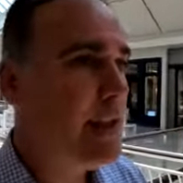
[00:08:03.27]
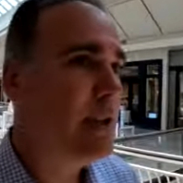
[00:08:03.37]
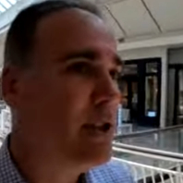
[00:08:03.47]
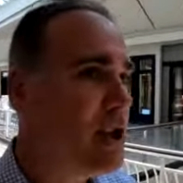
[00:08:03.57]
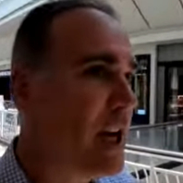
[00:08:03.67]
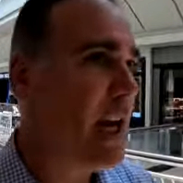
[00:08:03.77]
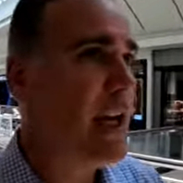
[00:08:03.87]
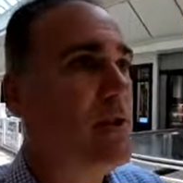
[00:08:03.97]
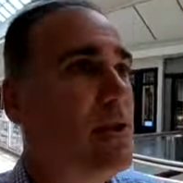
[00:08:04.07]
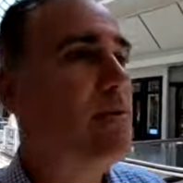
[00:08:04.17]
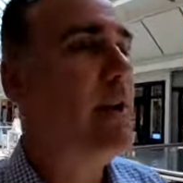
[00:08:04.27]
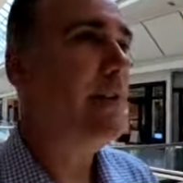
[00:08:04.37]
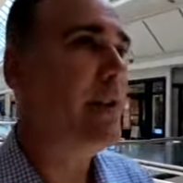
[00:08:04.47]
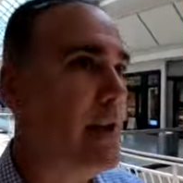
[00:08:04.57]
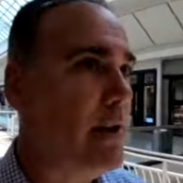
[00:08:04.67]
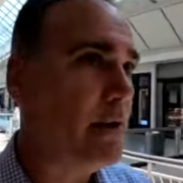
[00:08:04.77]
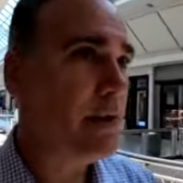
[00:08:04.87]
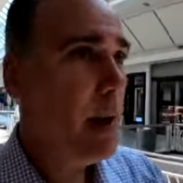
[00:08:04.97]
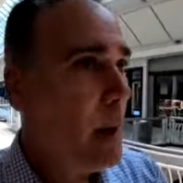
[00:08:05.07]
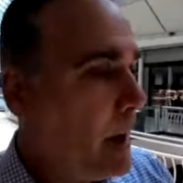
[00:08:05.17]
has changed throughout the years.